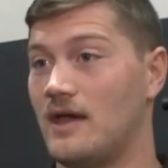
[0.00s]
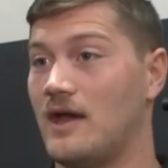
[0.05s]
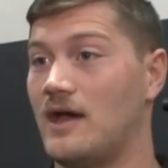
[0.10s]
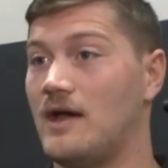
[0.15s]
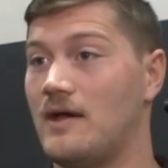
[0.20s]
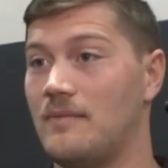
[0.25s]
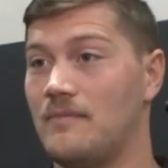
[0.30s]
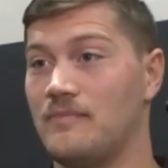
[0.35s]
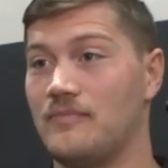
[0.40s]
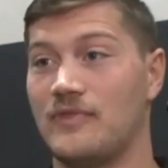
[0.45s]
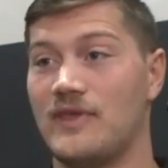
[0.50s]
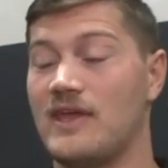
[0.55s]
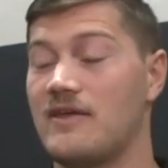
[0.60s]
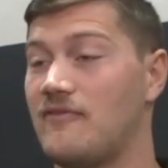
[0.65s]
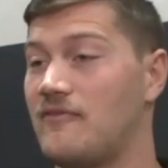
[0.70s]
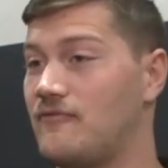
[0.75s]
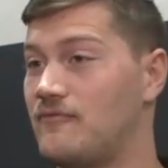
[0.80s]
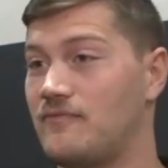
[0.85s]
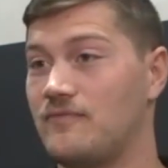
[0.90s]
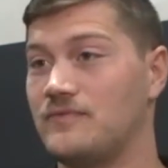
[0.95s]
Um,
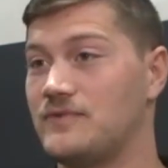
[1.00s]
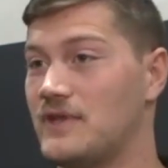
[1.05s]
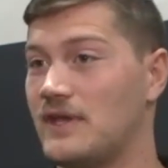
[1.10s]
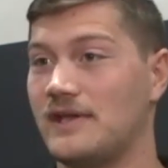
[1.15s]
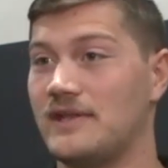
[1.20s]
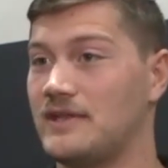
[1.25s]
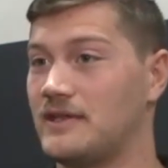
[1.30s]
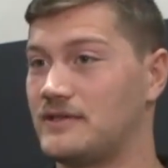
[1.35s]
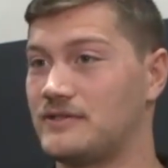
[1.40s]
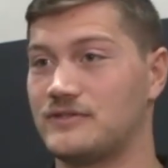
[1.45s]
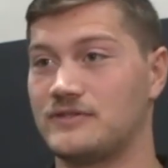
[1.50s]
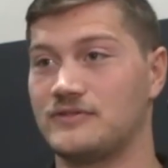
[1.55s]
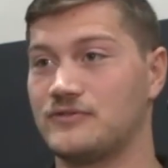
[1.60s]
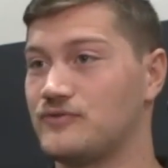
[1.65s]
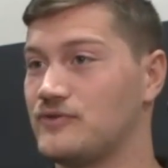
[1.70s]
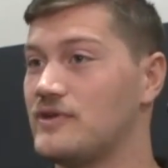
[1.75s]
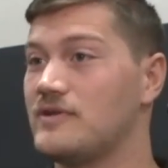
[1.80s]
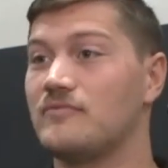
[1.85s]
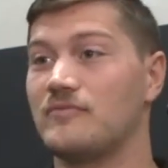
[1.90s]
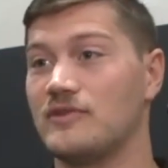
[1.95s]
they've done
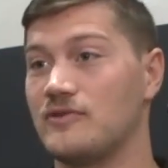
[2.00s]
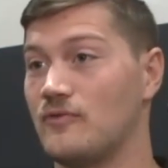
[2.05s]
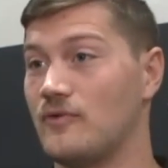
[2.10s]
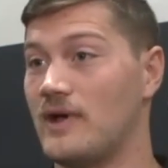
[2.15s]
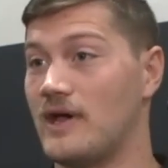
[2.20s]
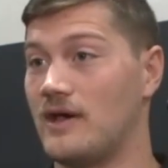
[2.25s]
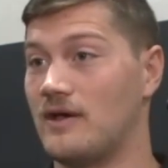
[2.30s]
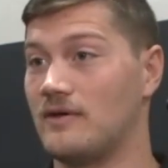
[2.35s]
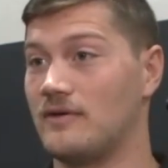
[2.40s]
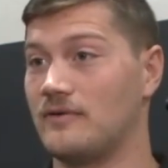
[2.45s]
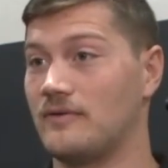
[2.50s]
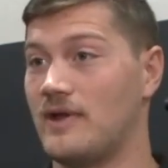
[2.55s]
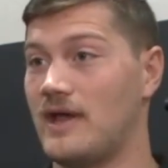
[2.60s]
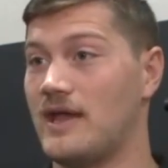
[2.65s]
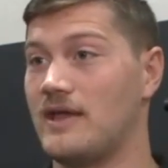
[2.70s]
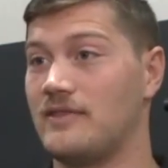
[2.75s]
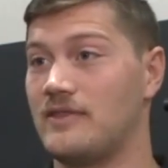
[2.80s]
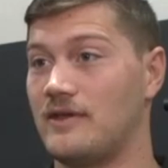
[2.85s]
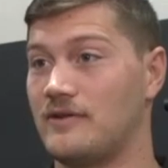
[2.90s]
extremely well, right?